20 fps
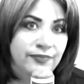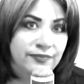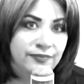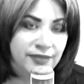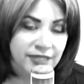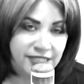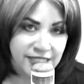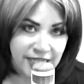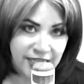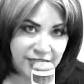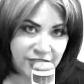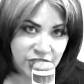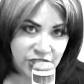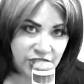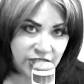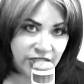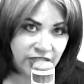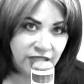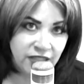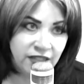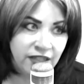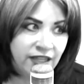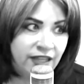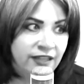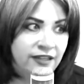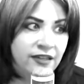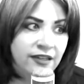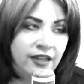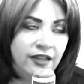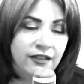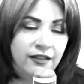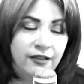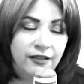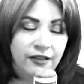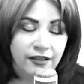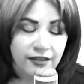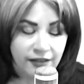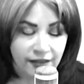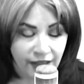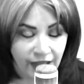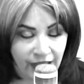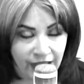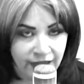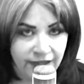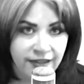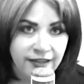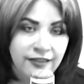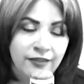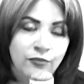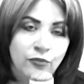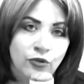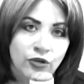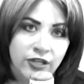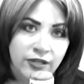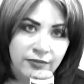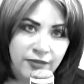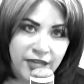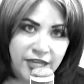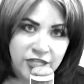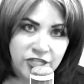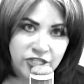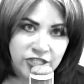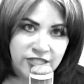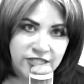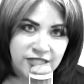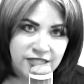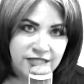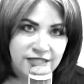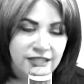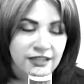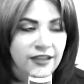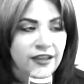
meditation and adding the morning pages